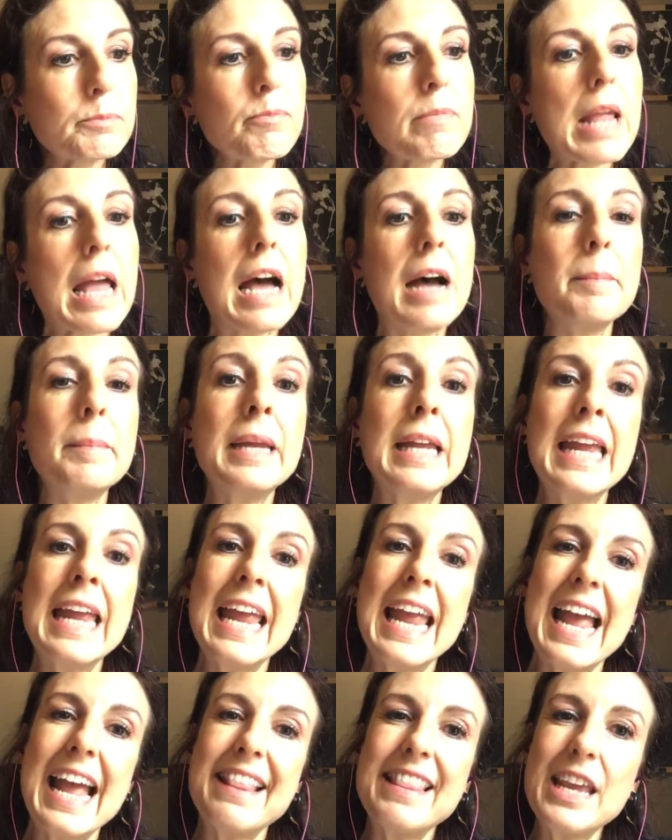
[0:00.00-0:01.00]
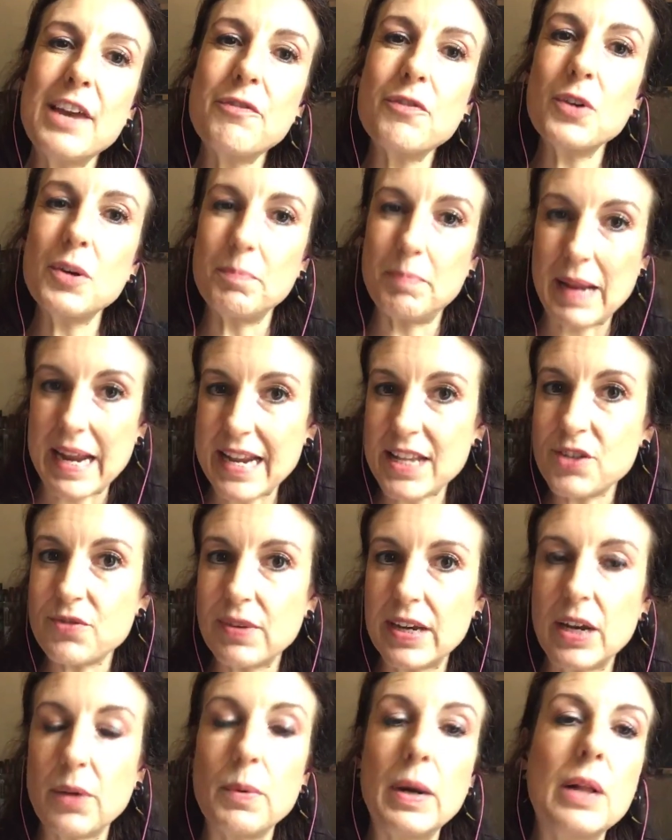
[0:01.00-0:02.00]
And therefore it blends
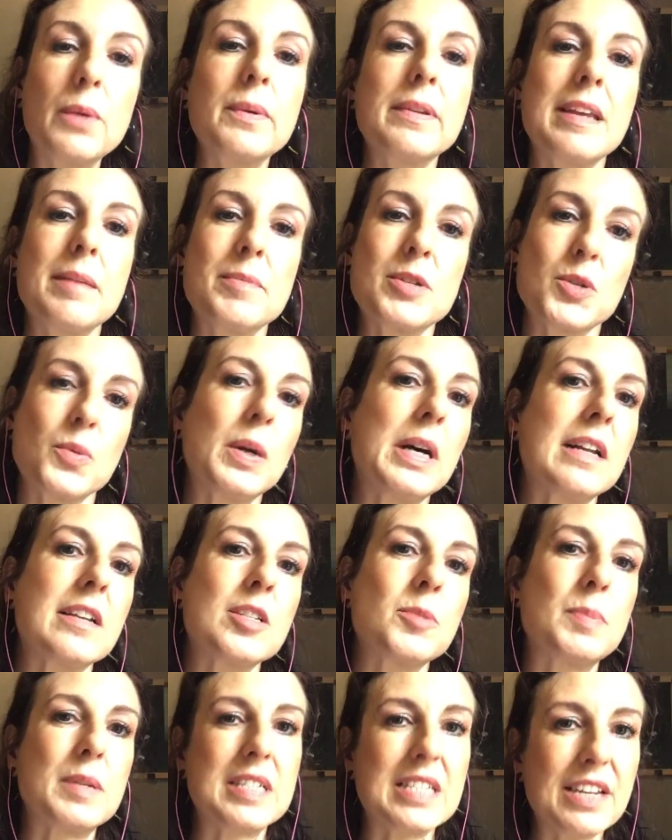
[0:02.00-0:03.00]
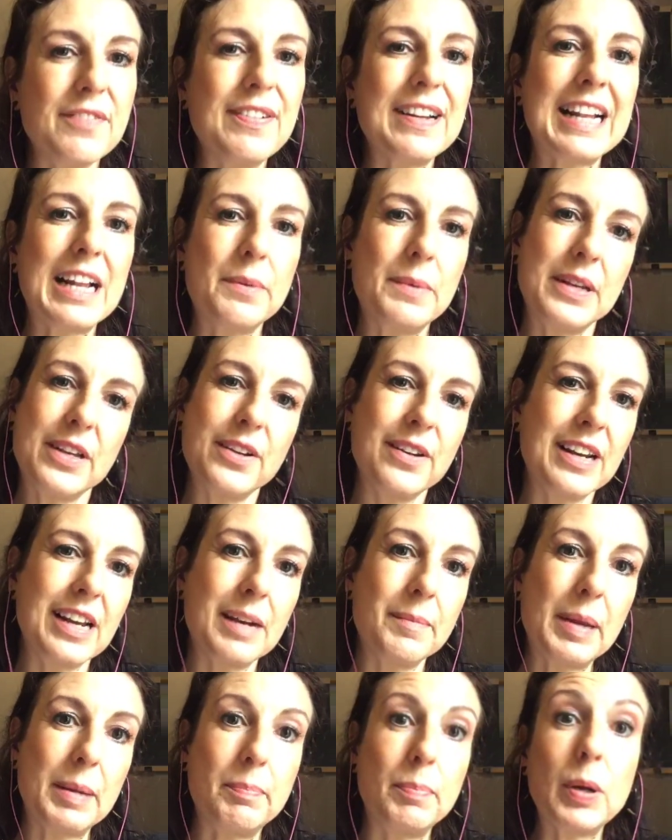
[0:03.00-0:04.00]
really well with them as well, specifically when you're going to
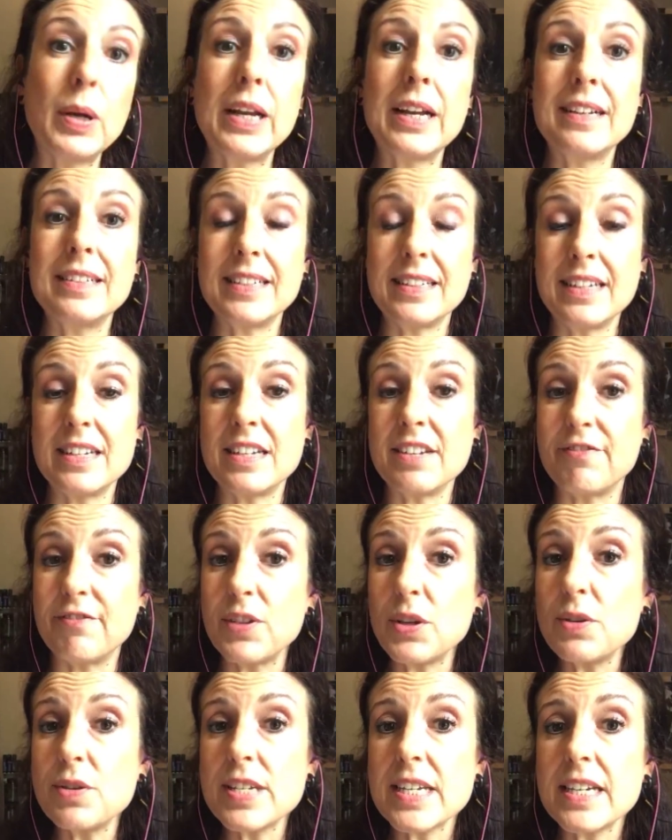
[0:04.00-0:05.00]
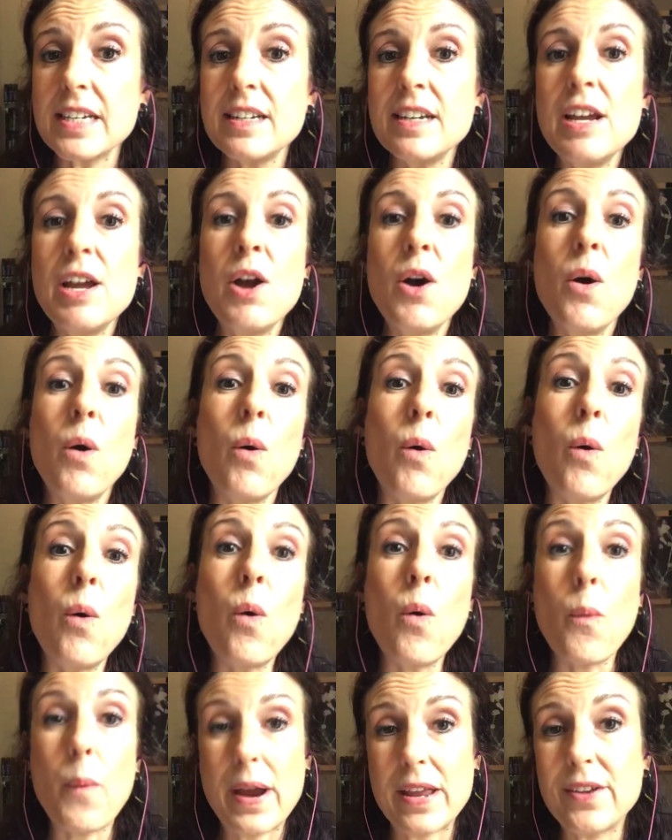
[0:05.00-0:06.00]
be putting it in a diffuser
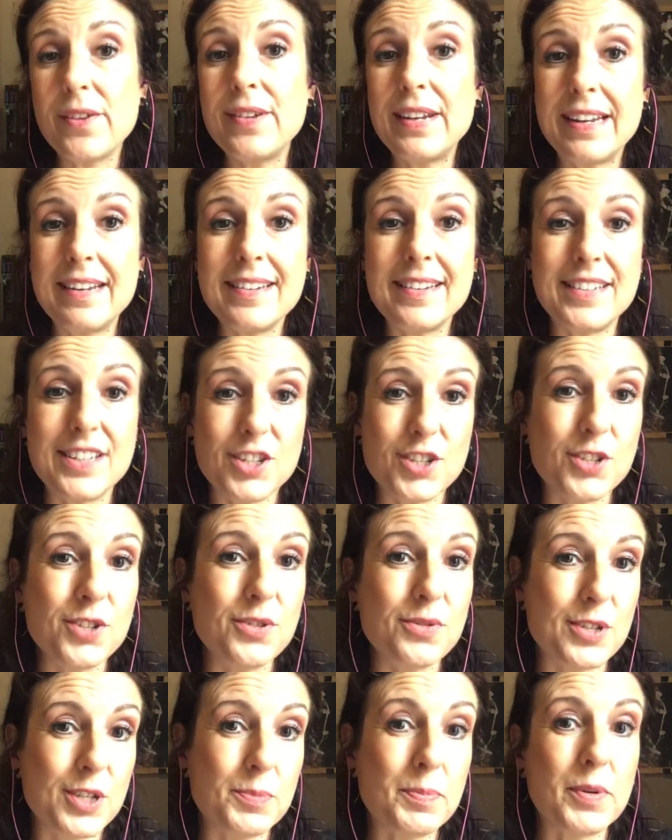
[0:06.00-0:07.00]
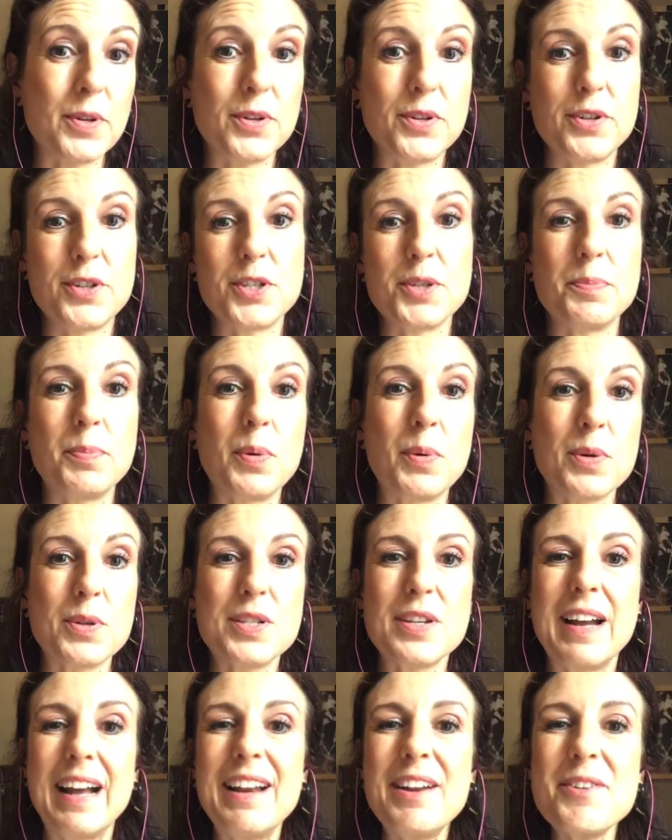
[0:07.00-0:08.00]
or when you need additional respiratory support. So
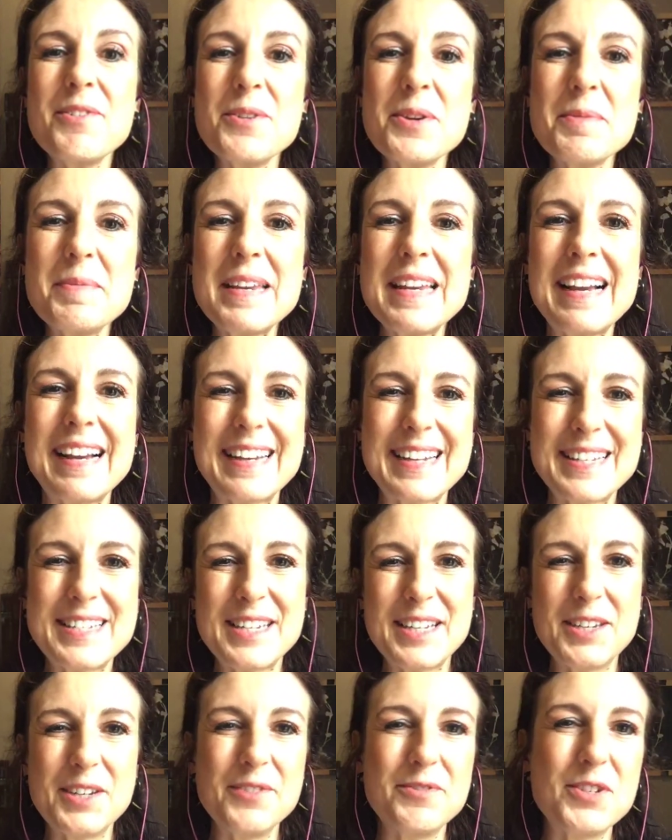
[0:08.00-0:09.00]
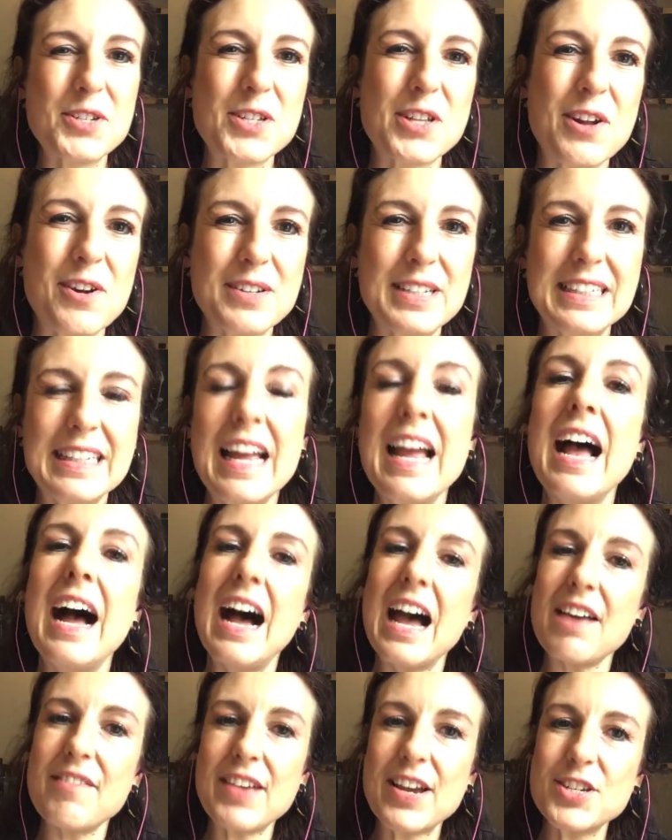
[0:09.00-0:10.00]
hello Ruby, I can see you've just logged in.
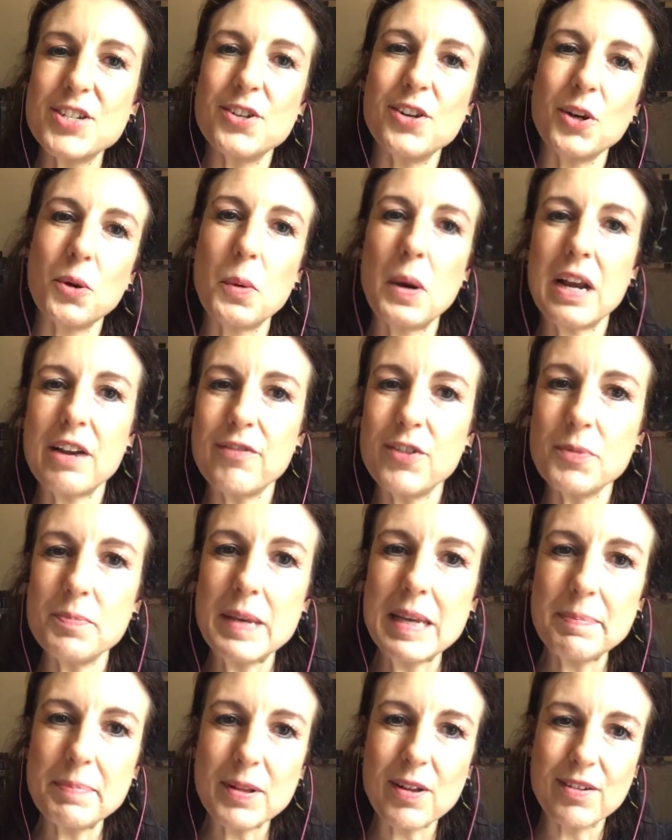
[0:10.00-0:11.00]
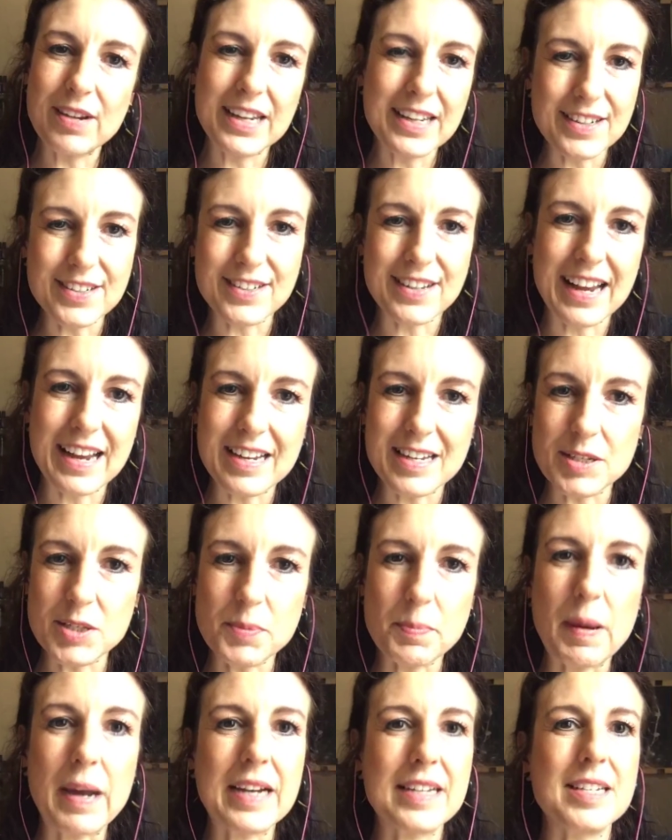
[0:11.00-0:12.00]
I've actually got quite a few people on here today,
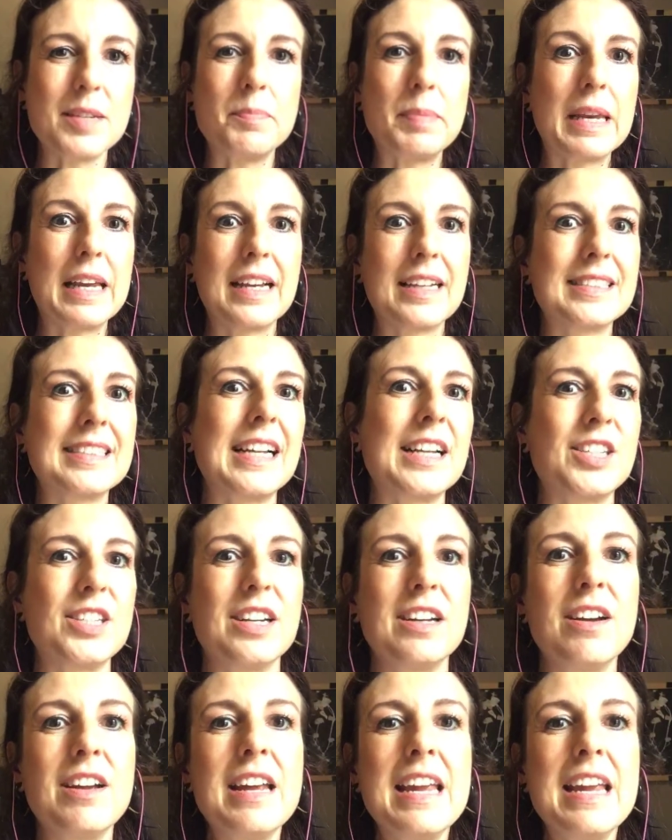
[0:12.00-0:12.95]
despite it being such a